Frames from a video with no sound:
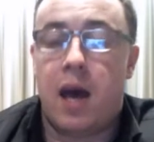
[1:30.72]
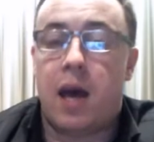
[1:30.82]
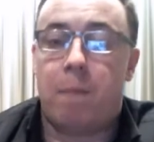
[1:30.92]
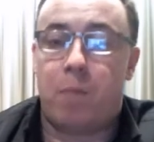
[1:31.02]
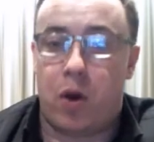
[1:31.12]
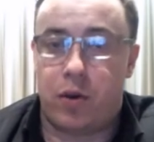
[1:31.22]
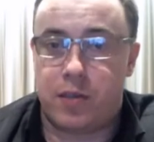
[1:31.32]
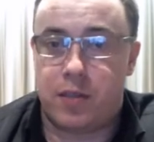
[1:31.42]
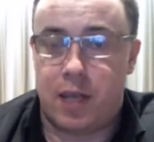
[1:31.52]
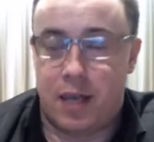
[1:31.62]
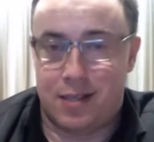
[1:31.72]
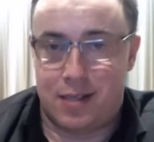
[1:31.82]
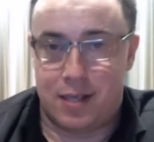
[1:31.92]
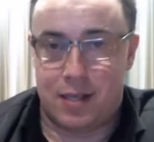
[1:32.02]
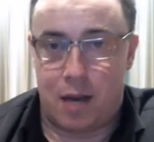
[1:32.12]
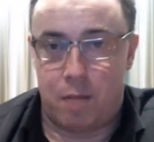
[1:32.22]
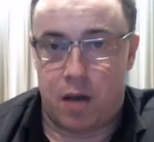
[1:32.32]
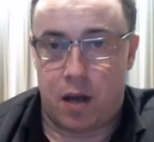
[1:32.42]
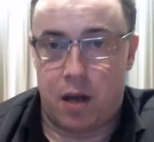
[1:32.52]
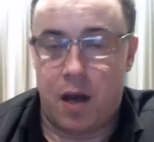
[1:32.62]
Hypnosis is the same
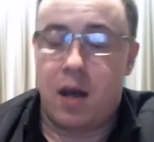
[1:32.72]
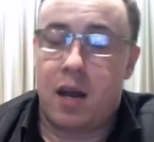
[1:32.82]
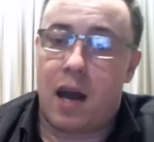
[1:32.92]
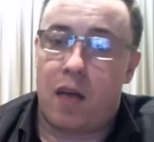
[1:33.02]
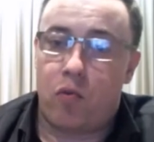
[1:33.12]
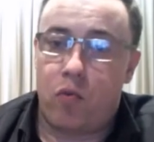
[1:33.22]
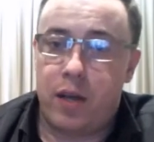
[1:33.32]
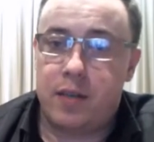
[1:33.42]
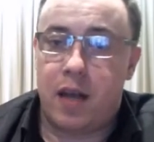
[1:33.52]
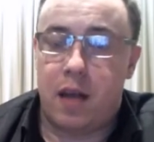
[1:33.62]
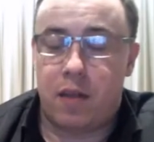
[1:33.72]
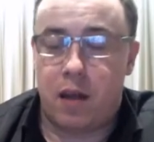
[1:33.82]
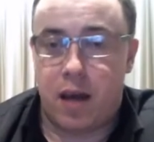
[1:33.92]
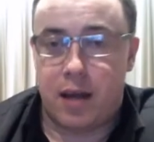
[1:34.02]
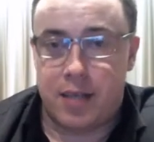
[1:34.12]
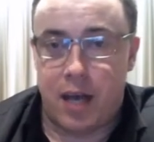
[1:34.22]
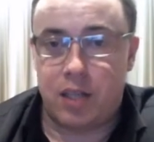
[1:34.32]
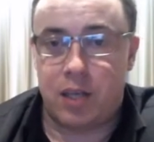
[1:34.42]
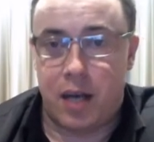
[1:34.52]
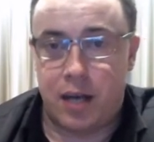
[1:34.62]
thing. Now, the reason the
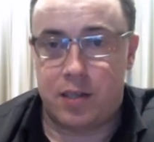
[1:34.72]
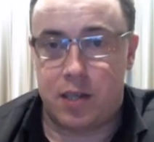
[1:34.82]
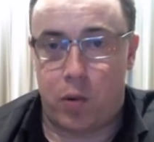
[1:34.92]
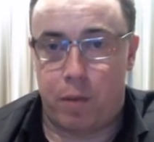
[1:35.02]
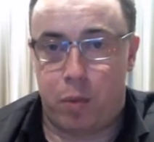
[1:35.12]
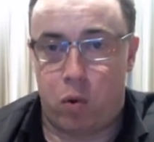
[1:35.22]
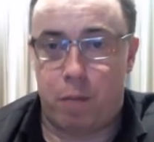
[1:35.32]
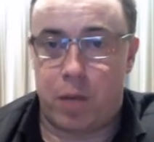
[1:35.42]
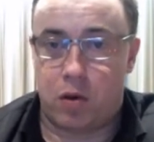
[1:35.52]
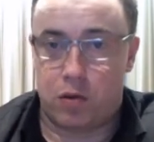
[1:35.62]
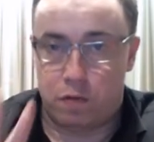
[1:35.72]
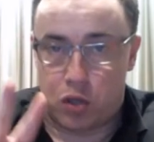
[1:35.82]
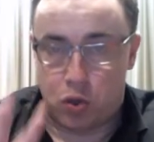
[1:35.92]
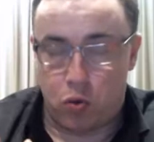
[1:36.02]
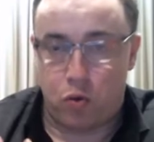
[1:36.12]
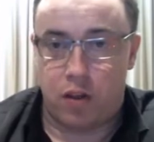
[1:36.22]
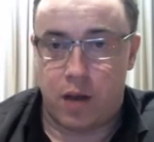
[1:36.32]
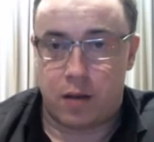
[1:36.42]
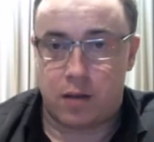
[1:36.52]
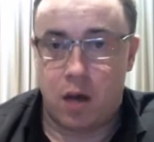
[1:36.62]
attention is so important because of two
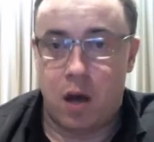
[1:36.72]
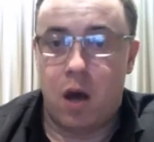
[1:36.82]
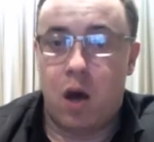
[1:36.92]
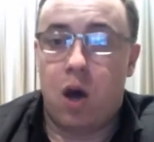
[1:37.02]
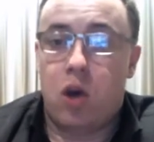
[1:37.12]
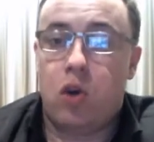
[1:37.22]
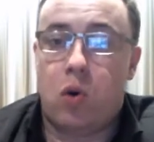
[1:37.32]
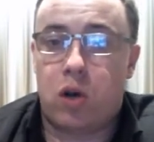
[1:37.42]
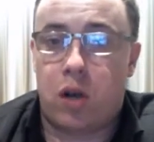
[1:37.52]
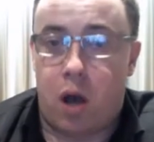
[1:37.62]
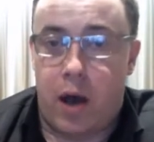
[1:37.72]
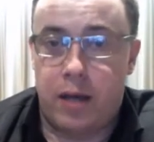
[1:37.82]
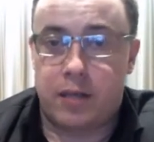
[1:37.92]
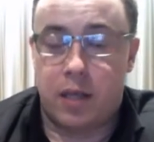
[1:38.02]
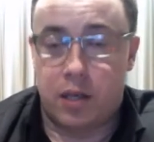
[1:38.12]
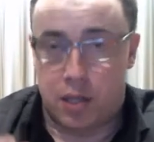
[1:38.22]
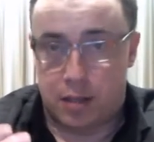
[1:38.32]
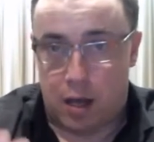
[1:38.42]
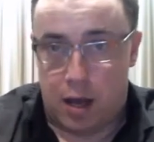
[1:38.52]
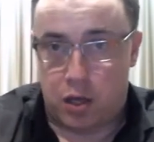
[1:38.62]
things. Your client,
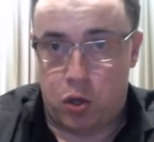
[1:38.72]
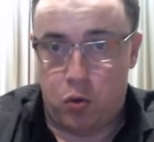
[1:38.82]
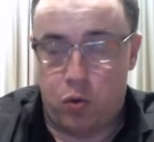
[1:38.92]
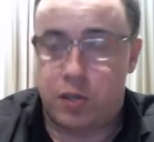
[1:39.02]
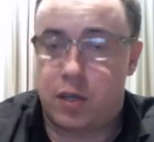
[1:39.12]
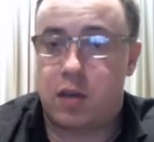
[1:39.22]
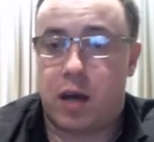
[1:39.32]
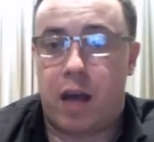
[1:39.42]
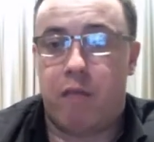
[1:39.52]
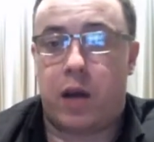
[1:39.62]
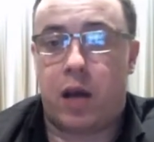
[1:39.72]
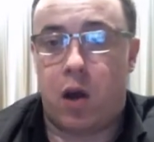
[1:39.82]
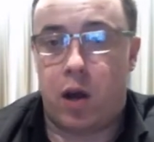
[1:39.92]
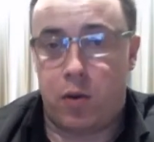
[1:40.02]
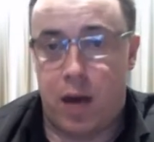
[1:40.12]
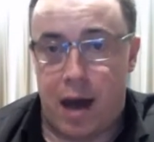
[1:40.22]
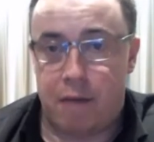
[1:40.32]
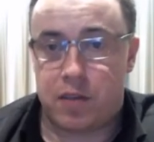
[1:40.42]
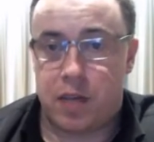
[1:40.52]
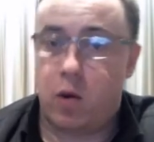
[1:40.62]
just like you, just like every client you have
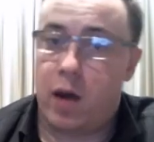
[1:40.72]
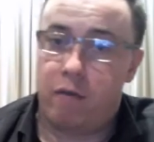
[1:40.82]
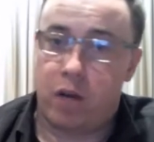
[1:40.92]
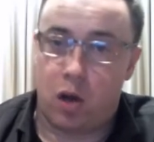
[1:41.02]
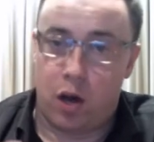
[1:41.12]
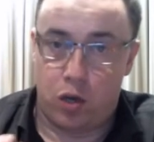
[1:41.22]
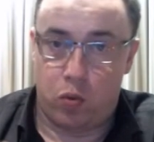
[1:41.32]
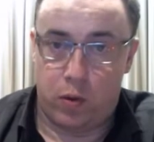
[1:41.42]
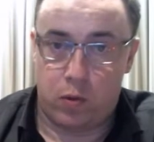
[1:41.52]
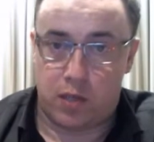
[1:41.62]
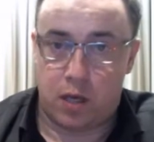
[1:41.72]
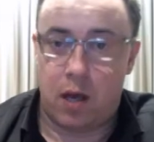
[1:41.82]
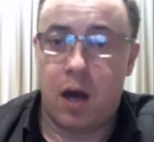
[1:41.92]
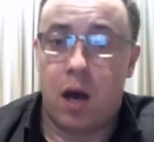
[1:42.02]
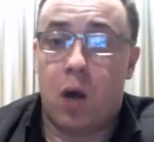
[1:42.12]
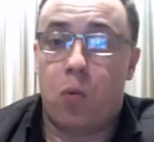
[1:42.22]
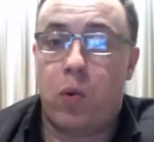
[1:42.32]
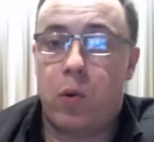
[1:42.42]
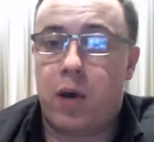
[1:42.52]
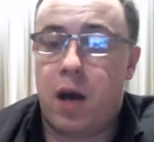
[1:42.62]
seen or every client you will see,
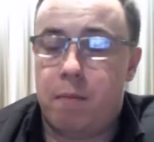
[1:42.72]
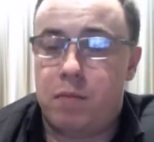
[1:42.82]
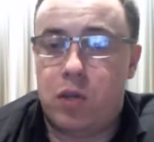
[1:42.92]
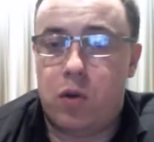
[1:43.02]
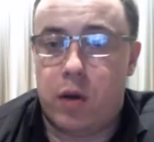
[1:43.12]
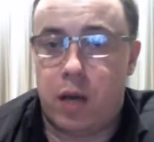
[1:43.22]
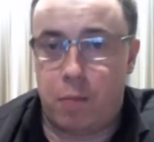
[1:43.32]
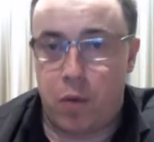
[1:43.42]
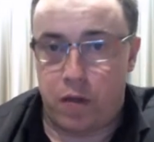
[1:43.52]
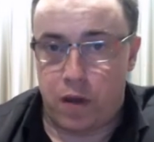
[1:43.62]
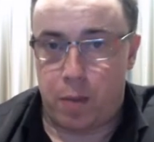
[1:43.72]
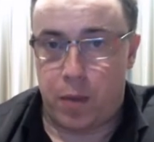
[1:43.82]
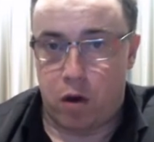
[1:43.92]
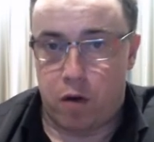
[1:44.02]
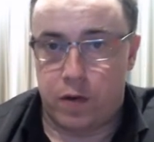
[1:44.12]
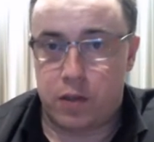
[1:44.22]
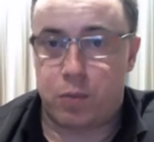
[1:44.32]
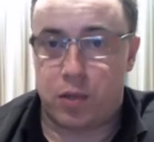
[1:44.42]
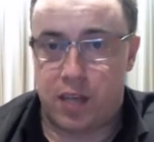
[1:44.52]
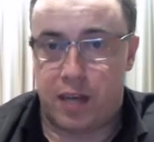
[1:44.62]
will come to your hypnotherapy office
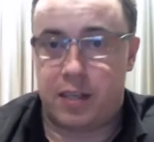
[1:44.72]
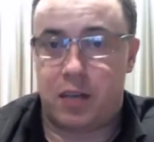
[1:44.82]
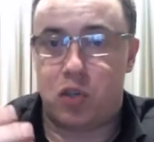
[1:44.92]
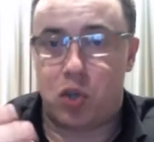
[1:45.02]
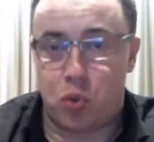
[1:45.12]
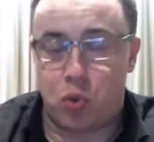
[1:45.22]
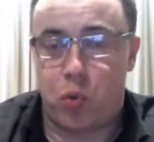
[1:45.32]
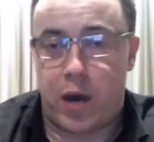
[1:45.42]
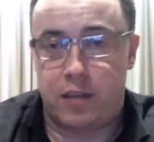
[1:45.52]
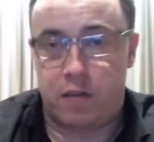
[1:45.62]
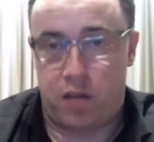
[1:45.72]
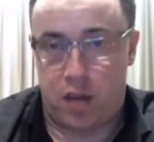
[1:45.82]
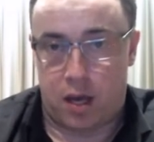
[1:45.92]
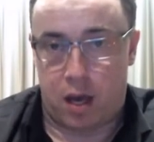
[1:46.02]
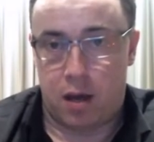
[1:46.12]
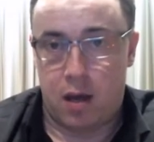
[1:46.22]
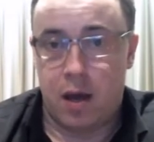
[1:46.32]
presenting two ways of thinking.